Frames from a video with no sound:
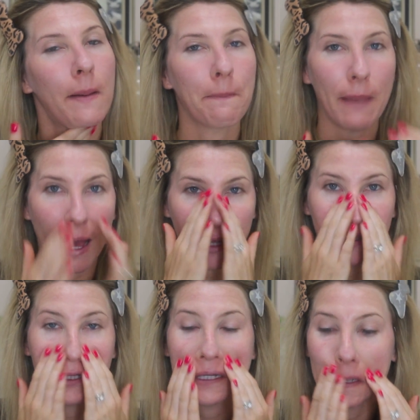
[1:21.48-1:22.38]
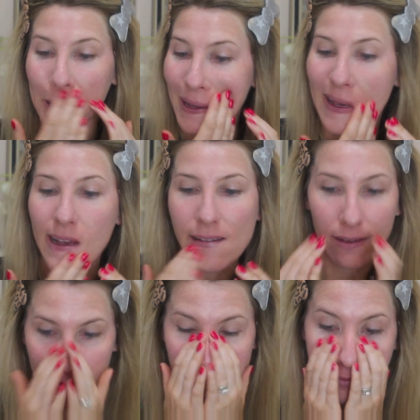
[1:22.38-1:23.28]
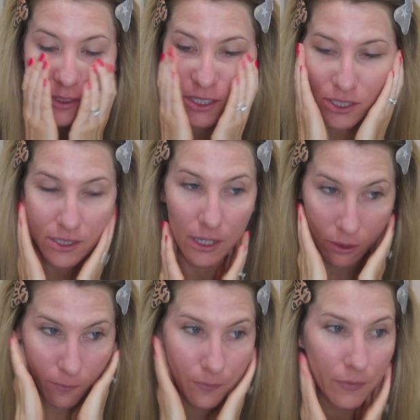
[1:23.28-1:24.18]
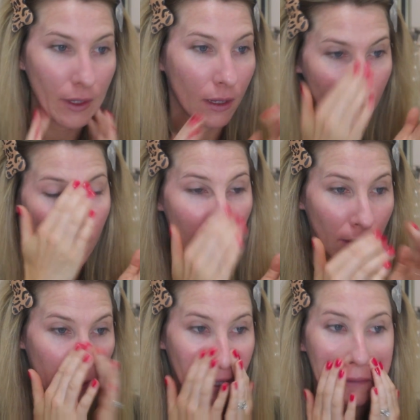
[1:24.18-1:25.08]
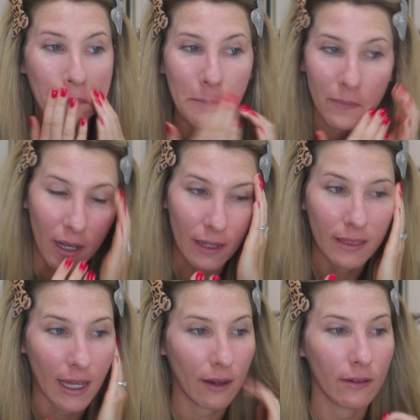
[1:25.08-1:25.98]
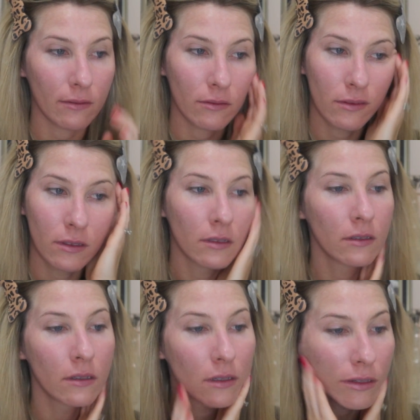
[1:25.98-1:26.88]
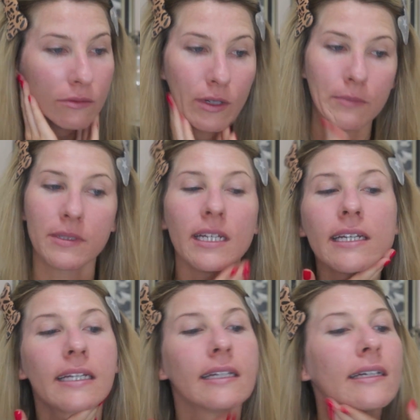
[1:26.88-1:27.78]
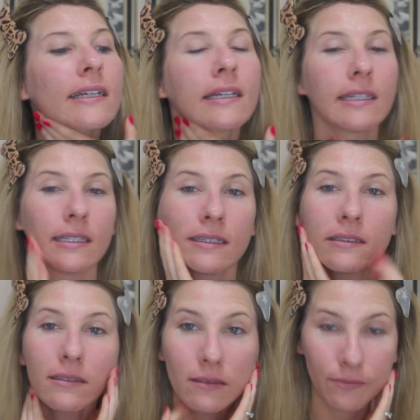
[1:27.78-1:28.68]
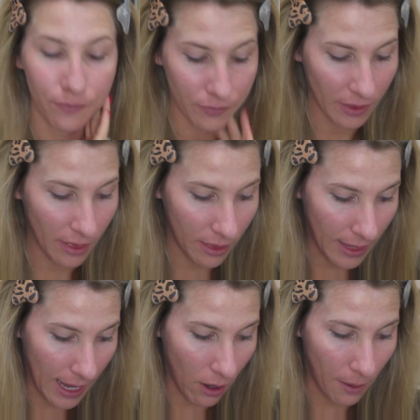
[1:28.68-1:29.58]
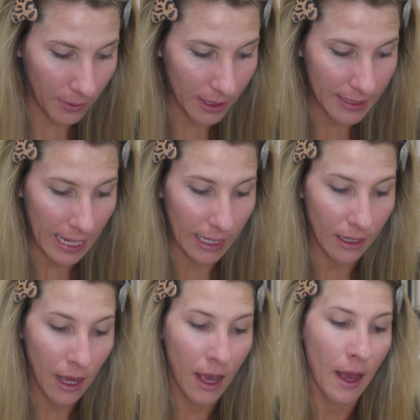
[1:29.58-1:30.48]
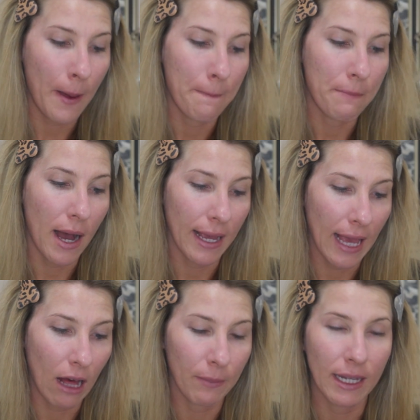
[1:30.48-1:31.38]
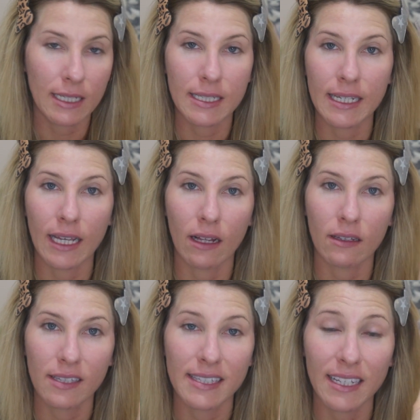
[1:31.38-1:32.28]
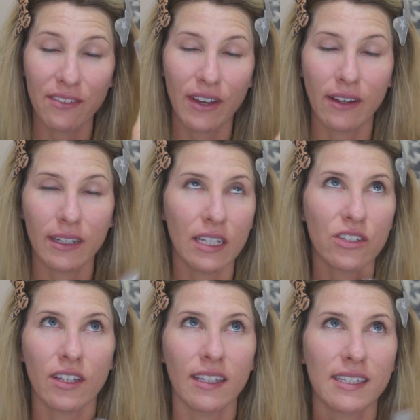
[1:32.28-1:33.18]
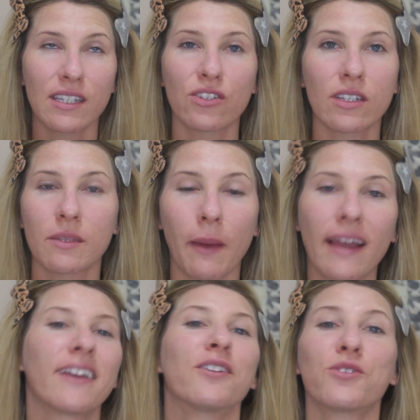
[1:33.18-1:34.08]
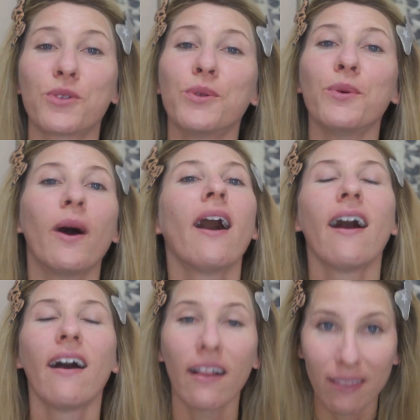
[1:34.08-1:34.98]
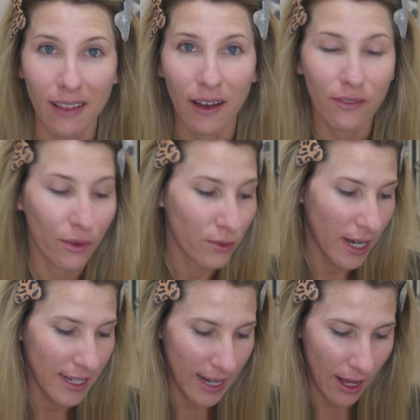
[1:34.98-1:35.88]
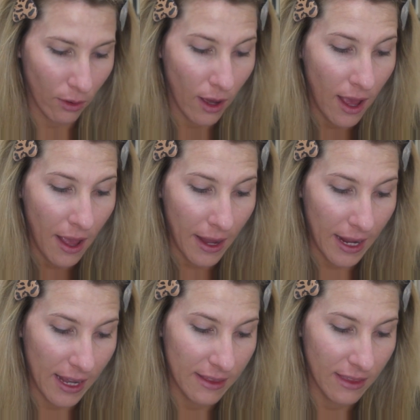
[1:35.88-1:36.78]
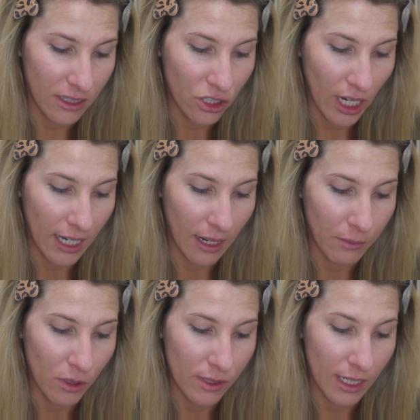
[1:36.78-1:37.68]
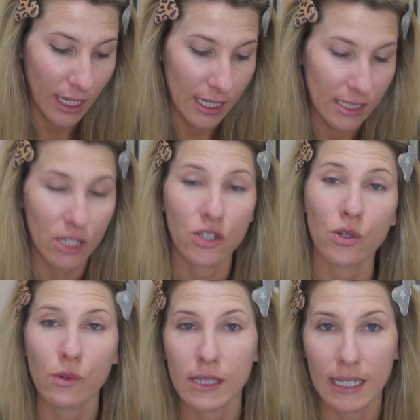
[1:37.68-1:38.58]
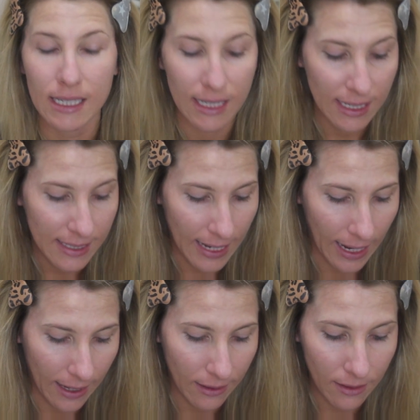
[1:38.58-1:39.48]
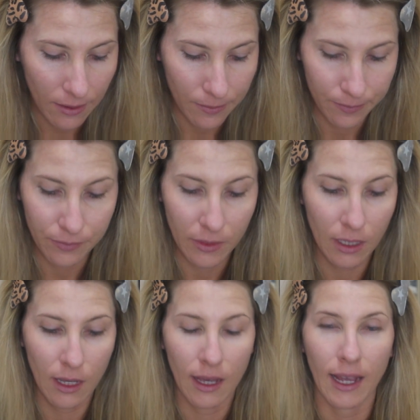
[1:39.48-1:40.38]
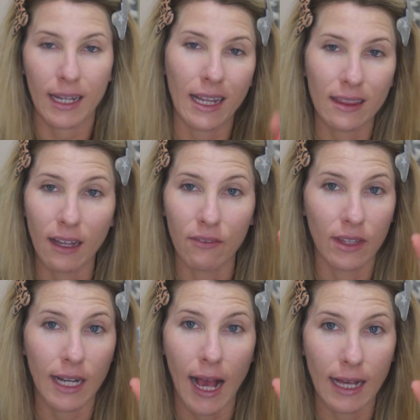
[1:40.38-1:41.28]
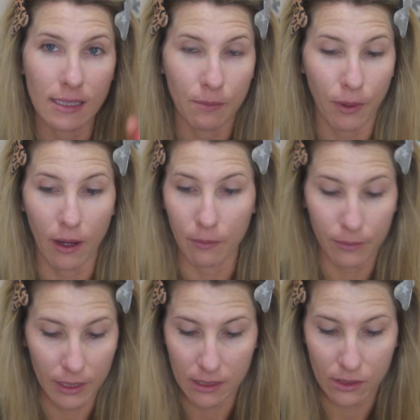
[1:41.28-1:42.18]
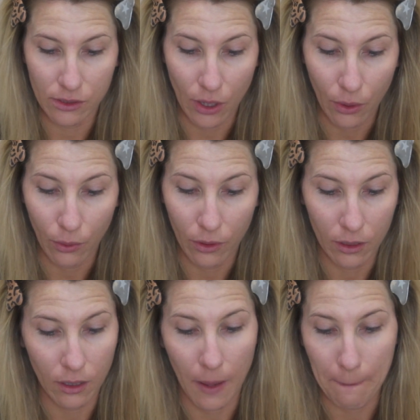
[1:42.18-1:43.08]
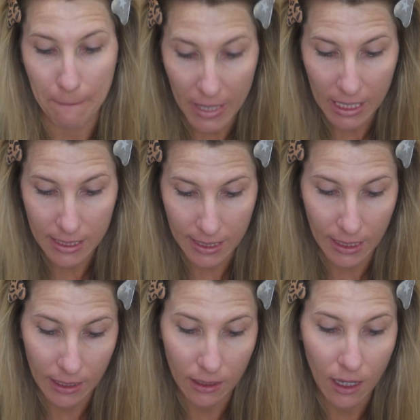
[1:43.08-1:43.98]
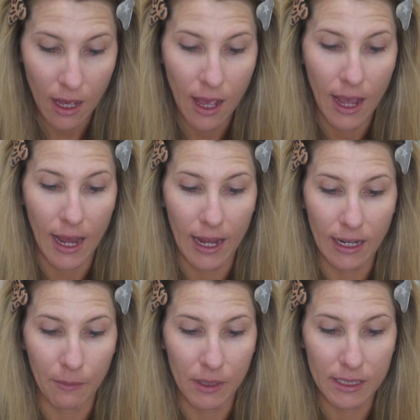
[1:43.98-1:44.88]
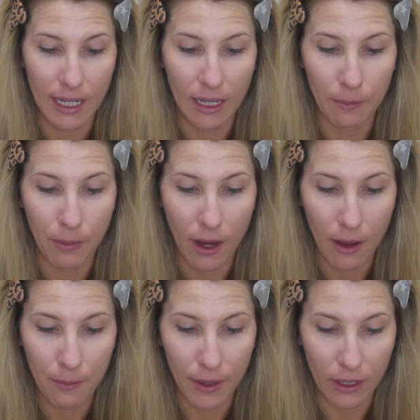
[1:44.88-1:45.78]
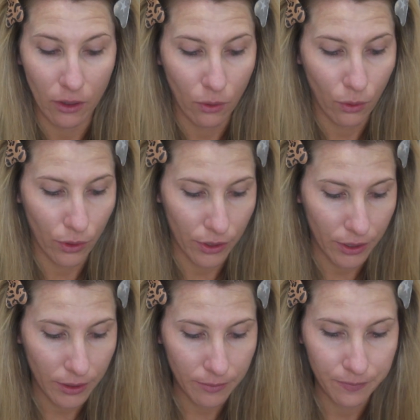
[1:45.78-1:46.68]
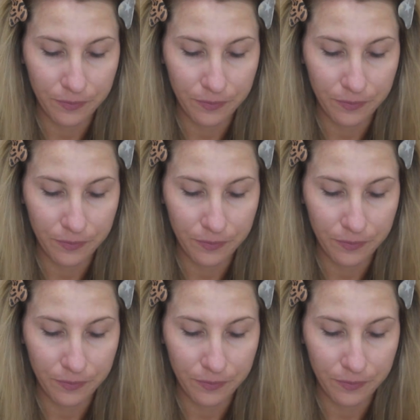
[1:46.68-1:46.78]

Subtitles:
matte look. So, okay, got that rubbed in. Now I'm going to take my Almay TLC foundation. This is just my true love right now. And the shade I'm using is 260 Sand. And I love that it has a pump. It's so amazing. And I'm going to take a pump and a quarter,